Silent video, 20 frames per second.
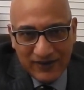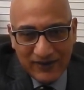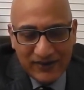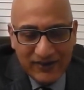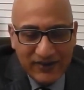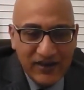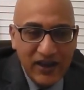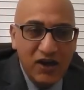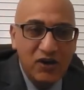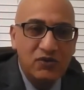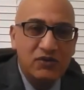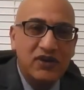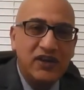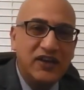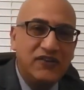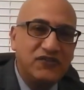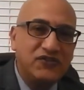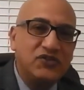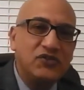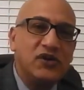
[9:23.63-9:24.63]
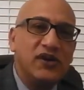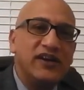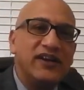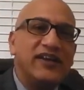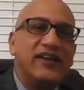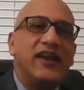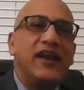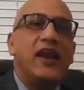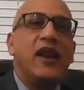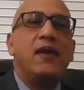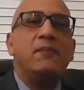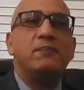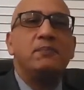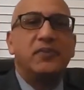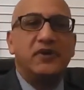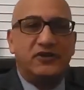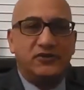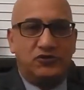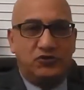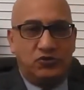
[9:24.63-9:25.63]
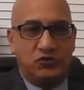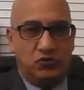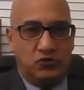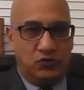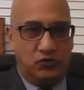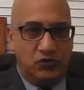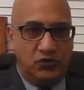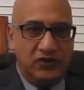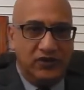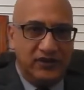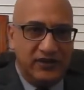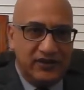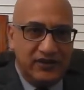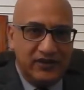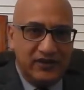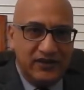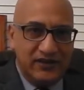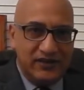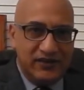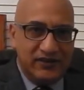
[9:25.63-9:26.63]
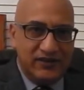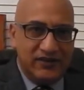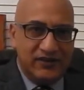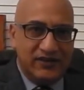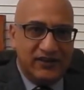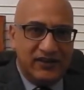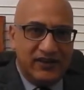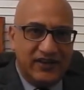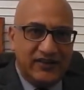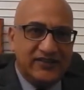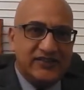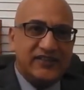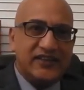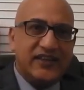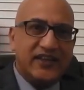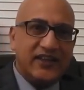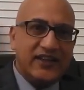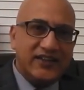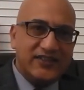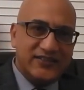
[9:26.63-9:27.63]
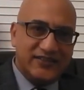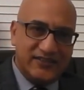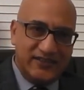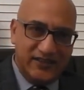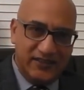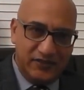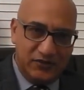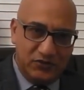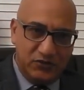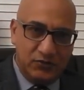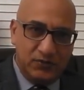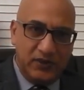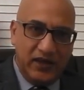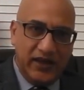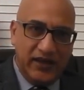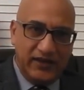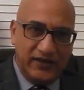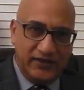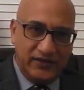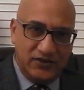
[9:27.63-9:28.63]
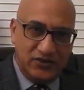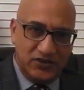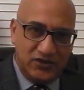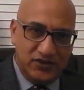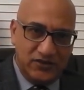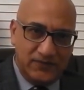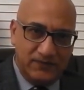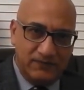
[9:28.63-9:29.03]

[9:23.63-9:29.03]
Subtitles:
Now, if you are in an amber zone, it's easier to manage.